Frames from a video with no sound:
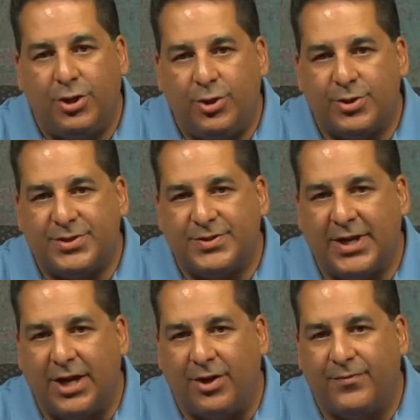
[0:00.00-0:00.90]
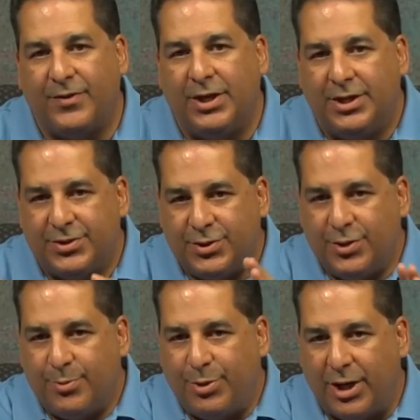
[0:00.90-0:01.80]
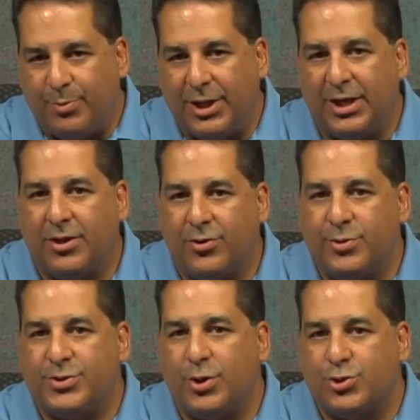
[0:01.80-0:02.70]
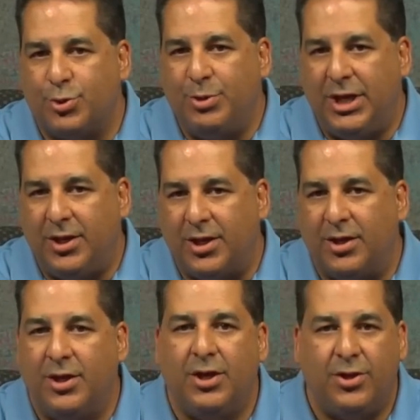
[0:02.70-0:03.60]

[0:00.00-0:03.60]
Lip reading: yourself to the public through social media,